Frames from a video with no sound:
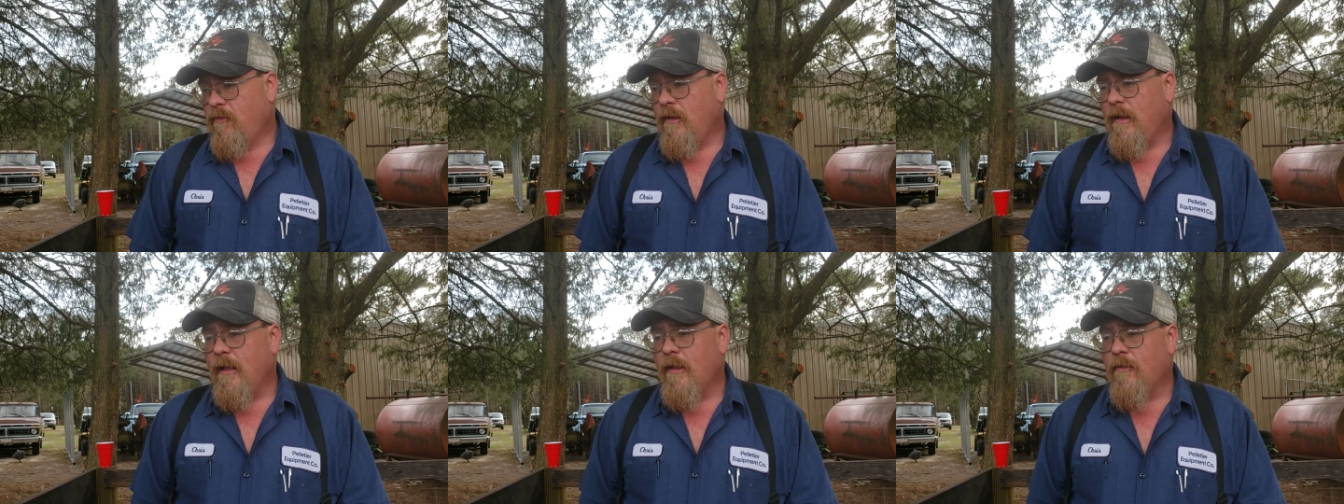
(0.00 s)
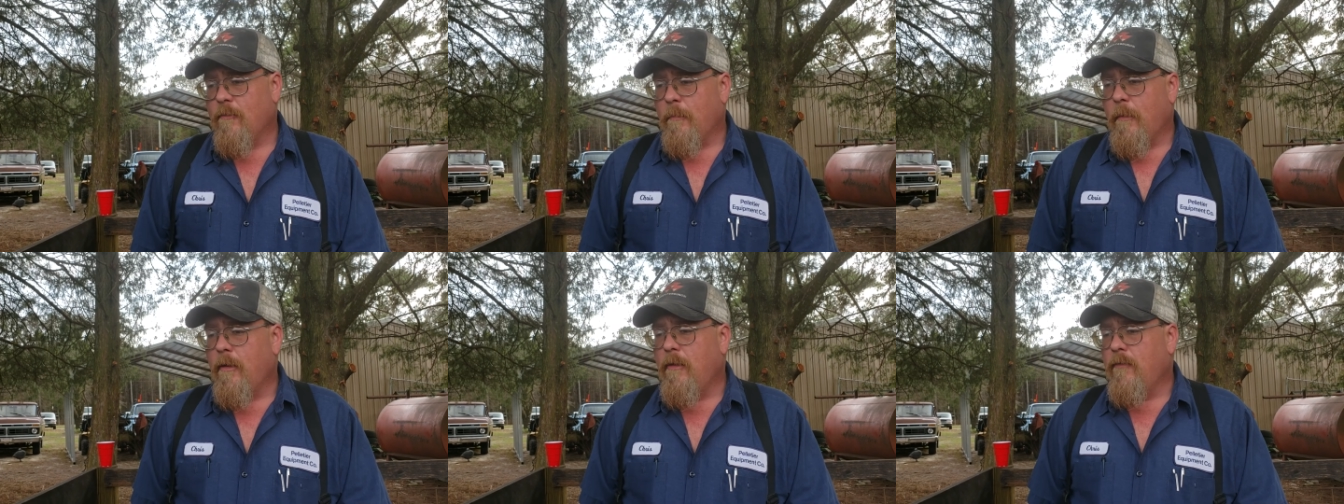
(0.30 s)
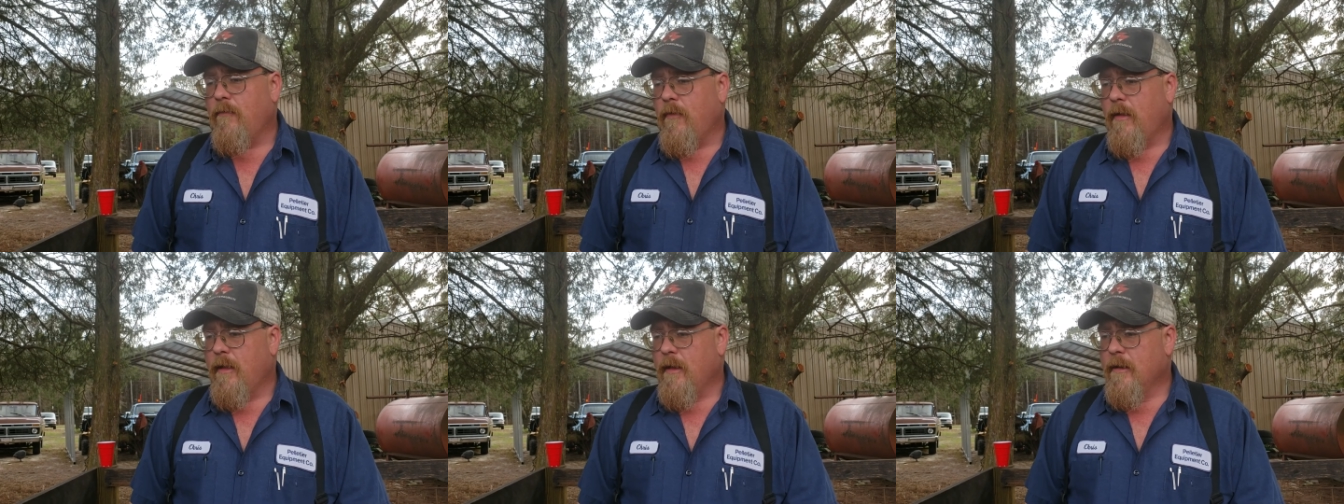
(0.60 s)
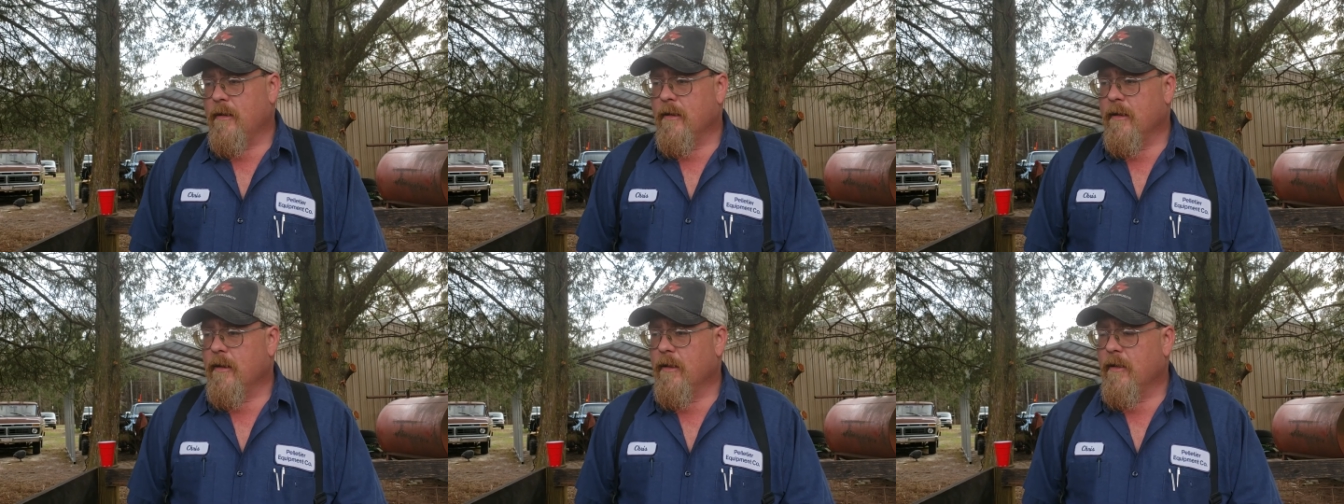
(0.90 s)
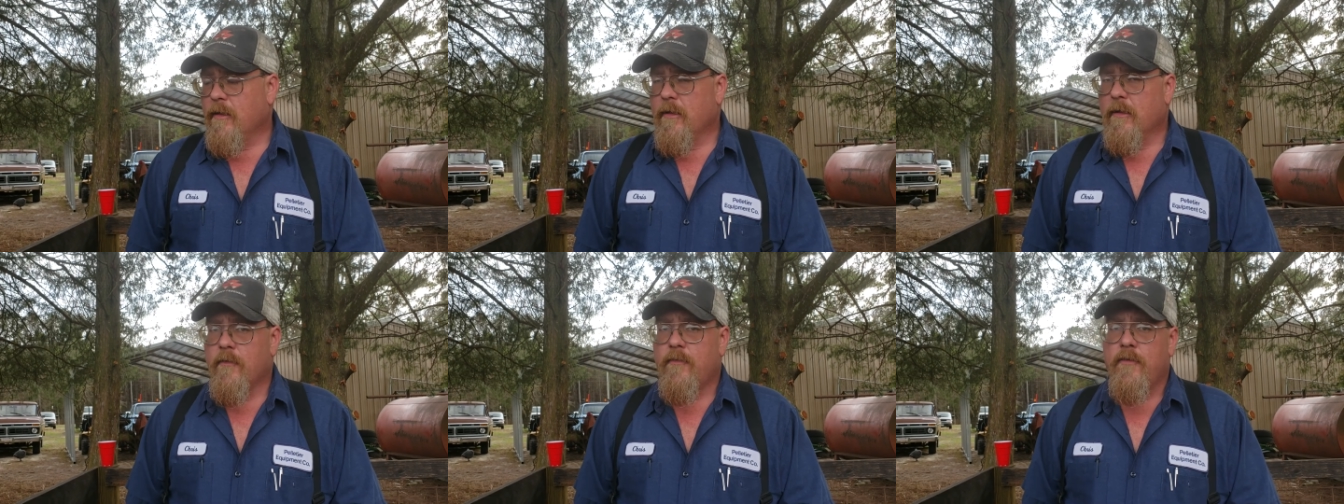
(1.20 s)
she gets motivated
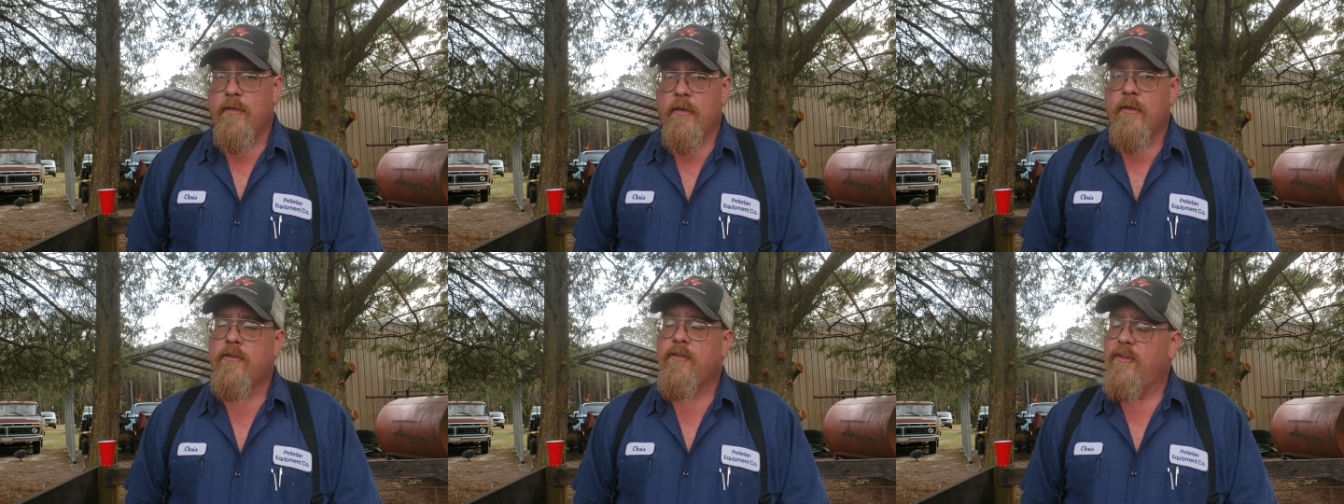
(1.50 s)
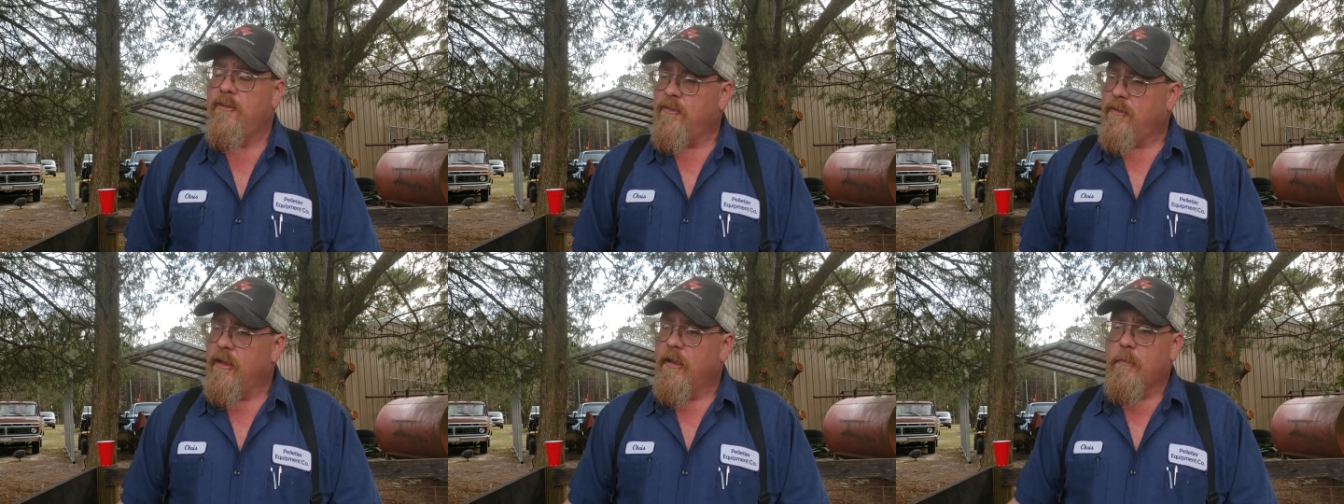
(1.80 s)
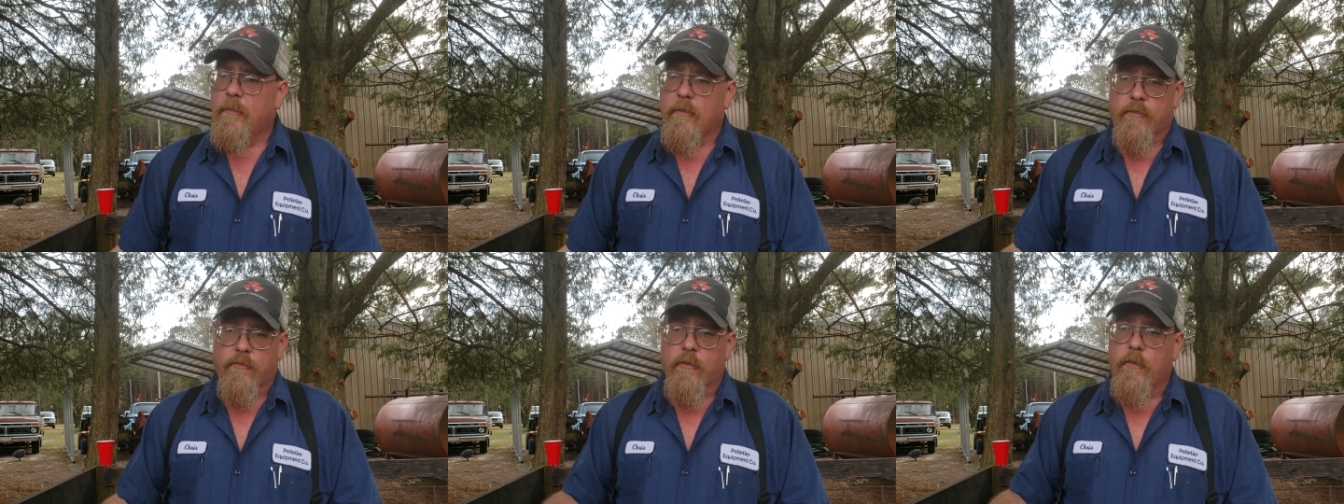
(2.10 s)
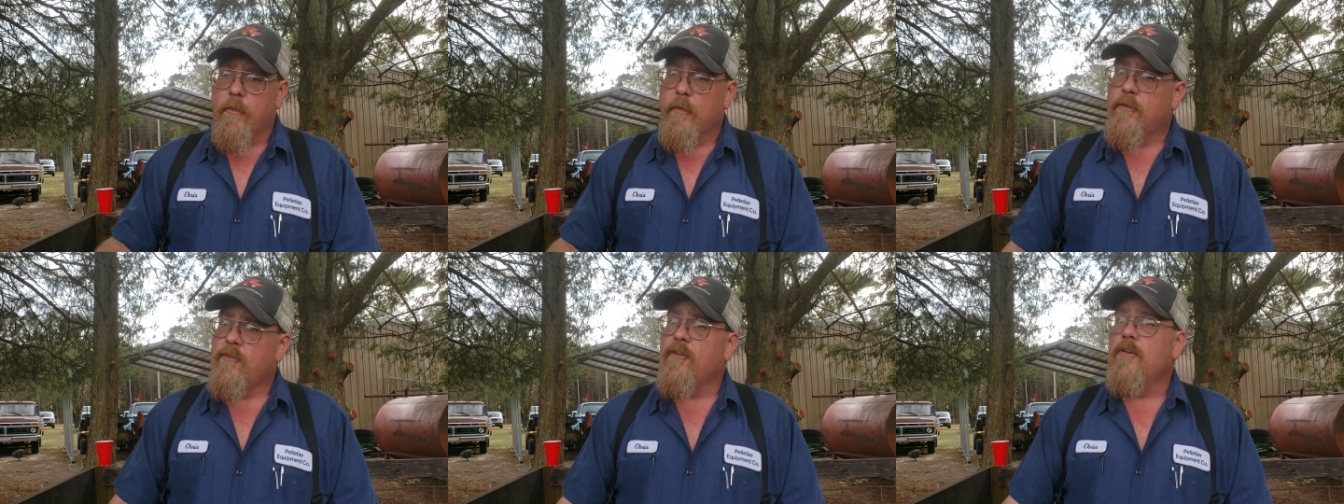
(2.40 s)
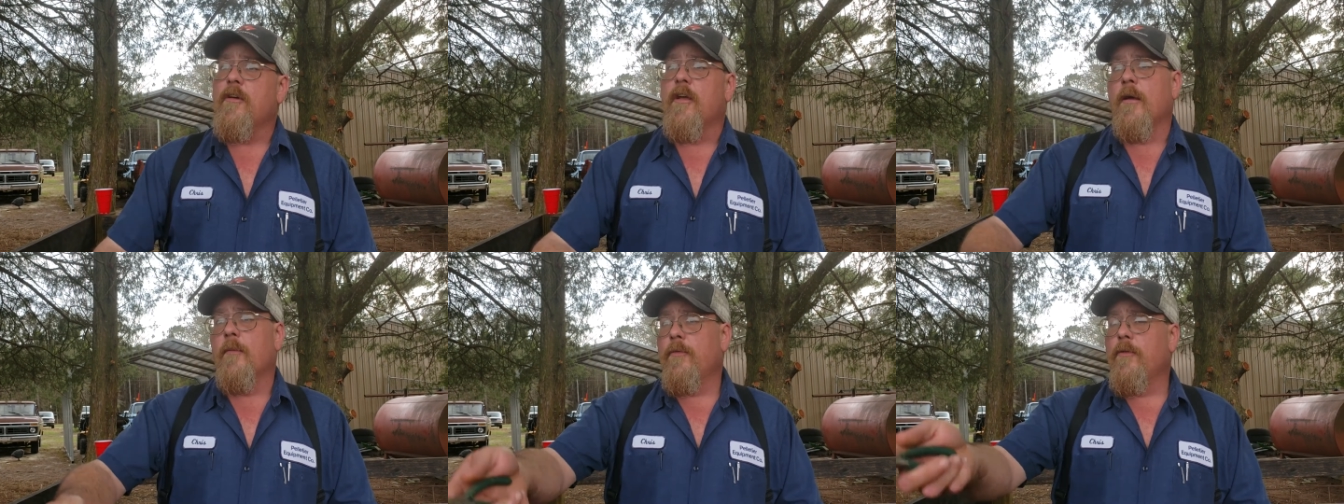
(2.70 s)
enough, she's coming through it.
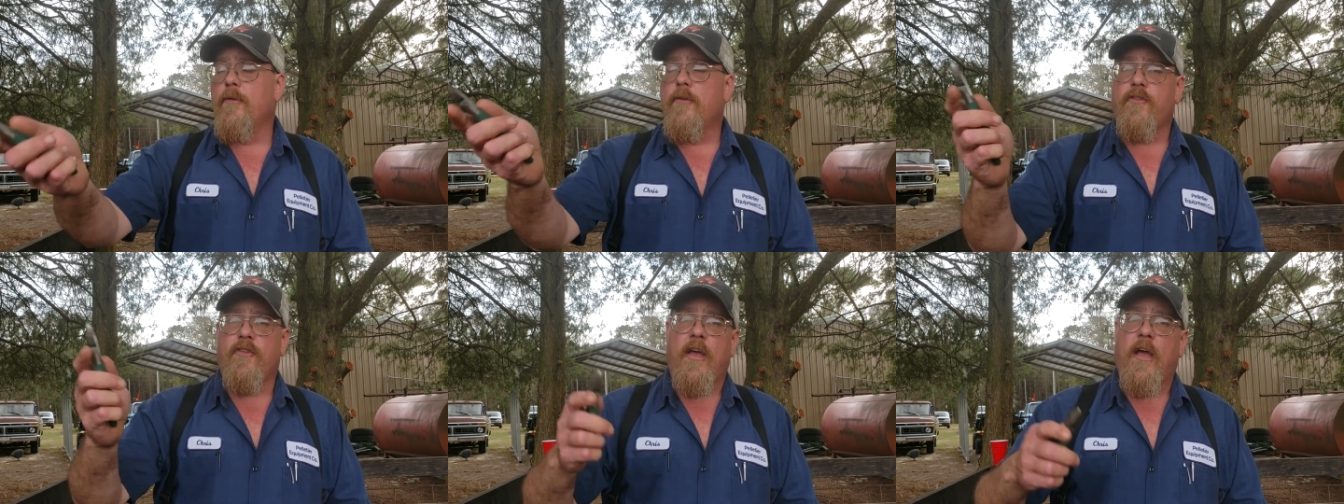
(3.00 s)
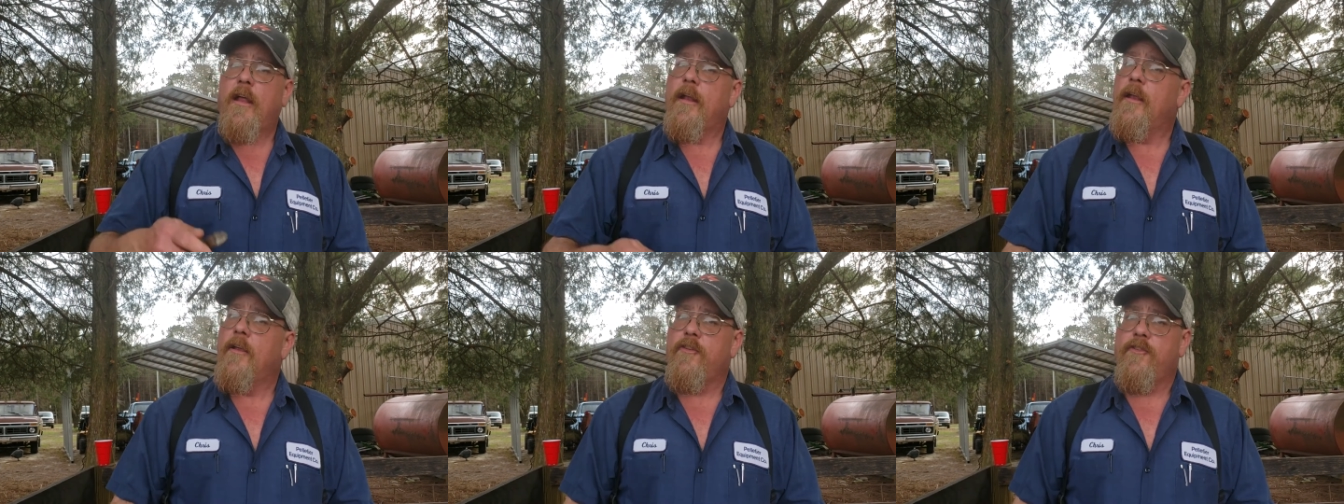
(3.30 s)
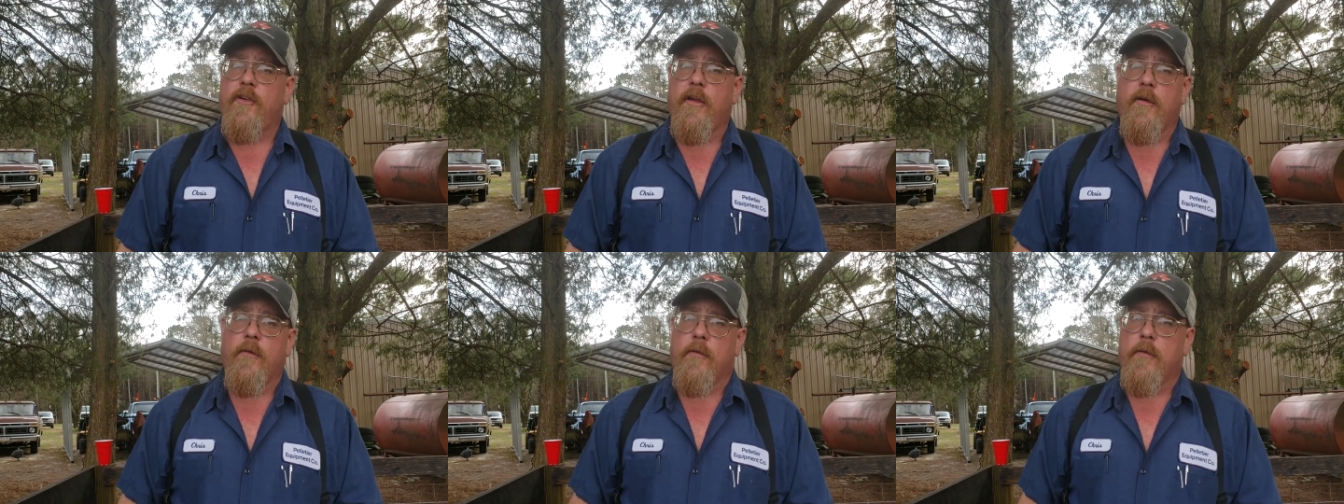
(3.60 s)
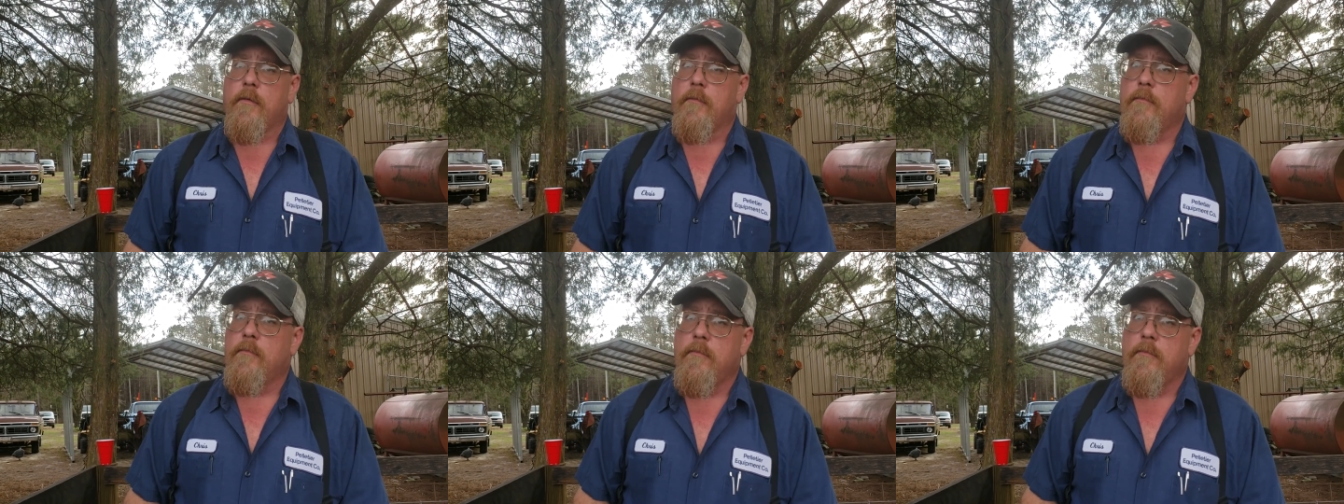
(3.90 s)
She'll come through the side of that shelter.